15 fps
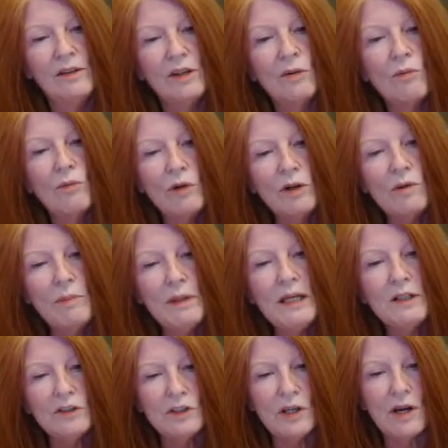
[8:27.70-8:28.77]
There will be
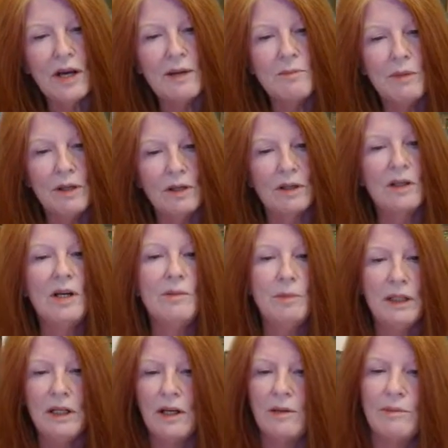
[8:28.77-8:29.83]
a time
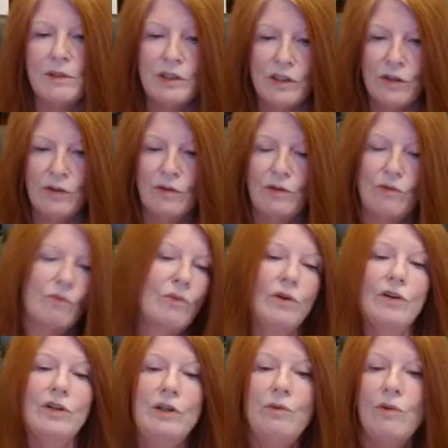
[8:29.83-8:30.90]
coming up soon
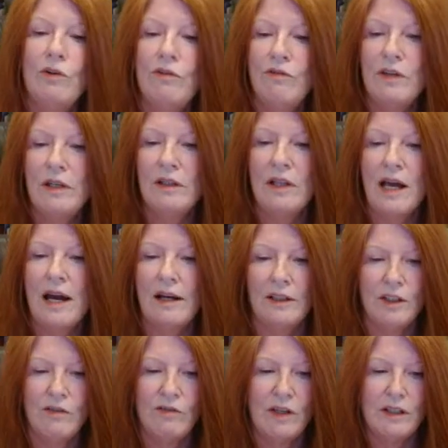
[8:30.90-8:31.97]
where you will feel
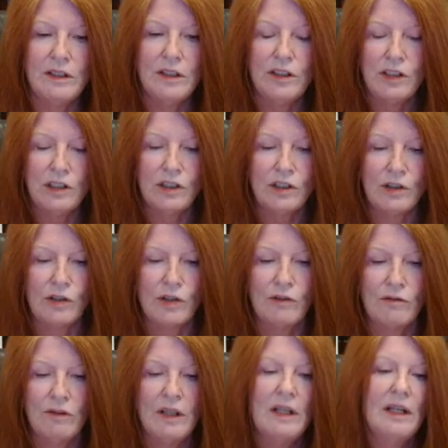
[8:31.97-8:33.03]
activated to
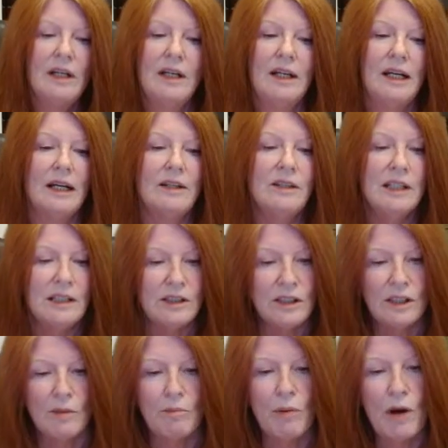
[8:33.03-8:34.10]
serve. And
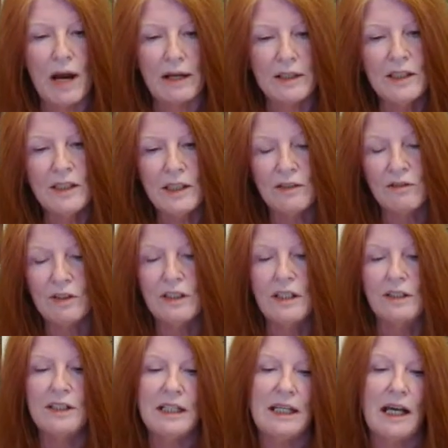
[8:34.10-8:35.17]
this practice of
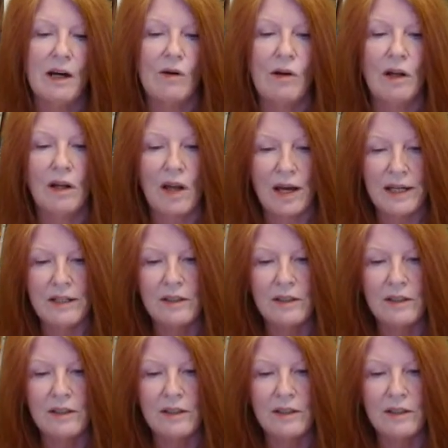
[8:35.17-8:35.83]
sending out the